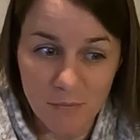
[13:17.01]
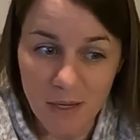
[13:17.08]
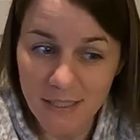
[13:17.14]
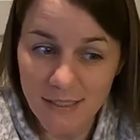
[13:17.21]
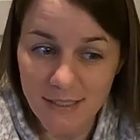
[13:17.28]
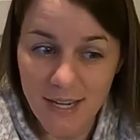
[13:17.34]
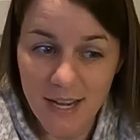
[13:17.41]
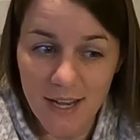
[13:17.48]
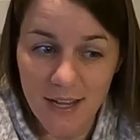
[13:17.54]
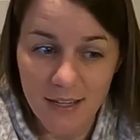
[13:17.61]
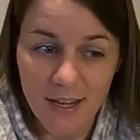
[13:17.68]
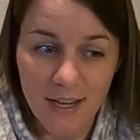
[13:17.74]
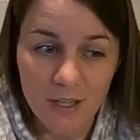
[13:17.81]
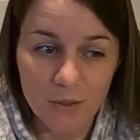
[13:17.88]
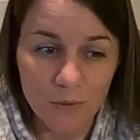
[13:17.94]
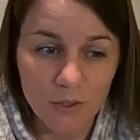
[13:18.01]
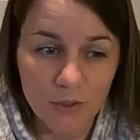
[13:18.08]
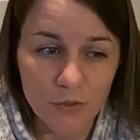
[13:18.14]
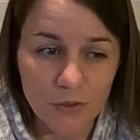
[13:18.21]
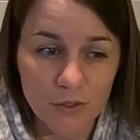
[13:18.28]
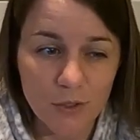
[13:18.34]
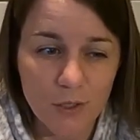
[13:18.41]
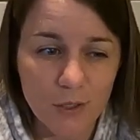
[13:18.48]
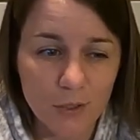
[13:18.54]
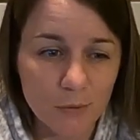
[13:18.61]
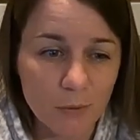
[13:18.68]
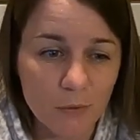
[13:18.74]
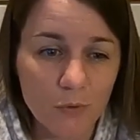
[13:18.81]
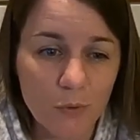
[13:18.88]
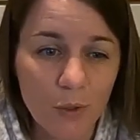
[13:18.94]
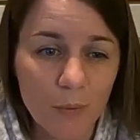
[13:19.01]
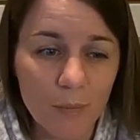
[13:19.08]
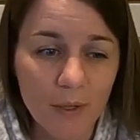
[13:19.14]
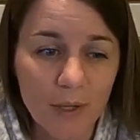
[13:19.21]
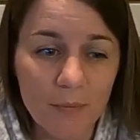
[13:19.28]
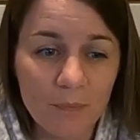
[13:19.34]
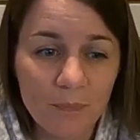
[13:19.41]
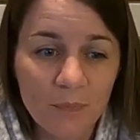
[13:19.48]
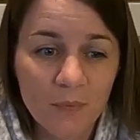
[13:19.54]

My dad had one of those dogs before, but